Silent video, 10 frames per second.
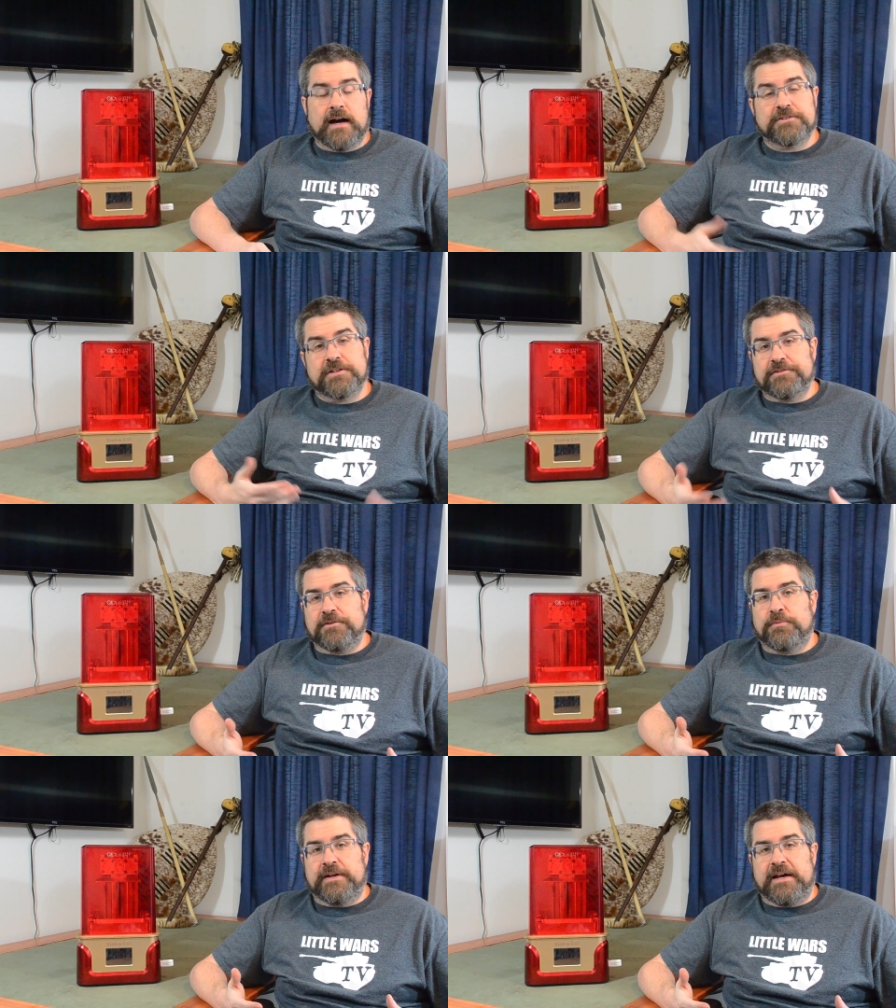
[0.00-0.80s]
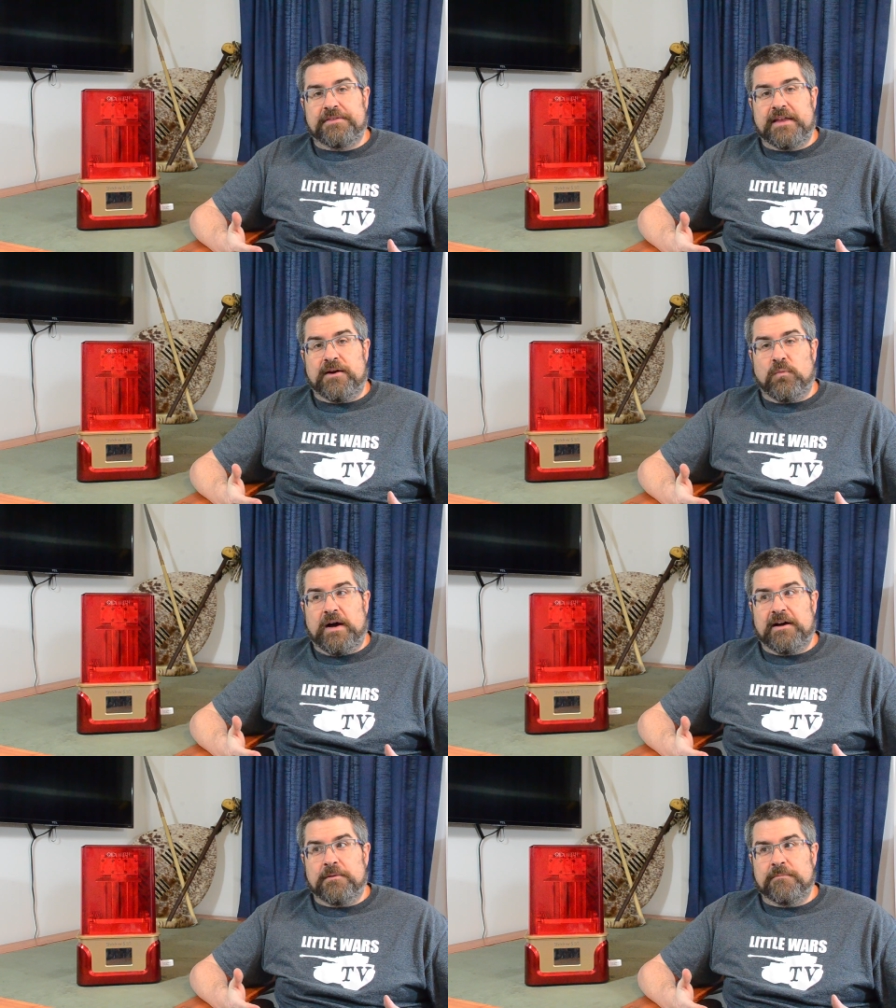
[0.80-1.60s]
I should also point out that
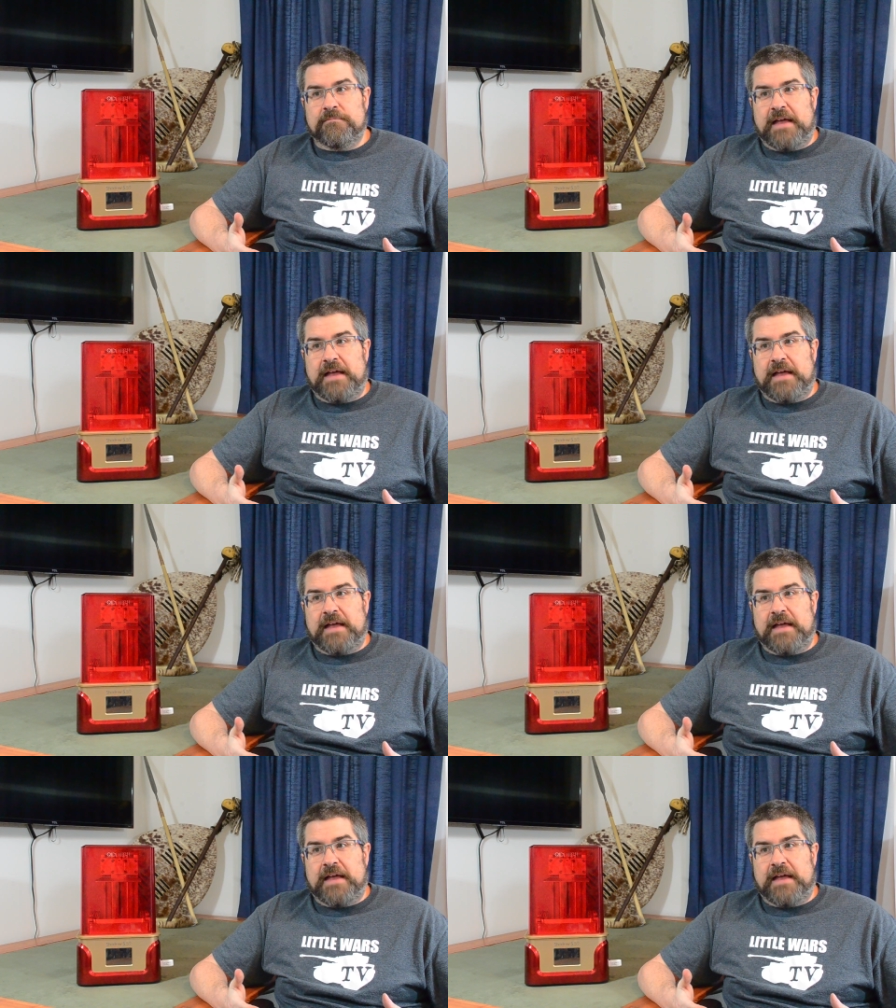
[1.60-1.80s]
while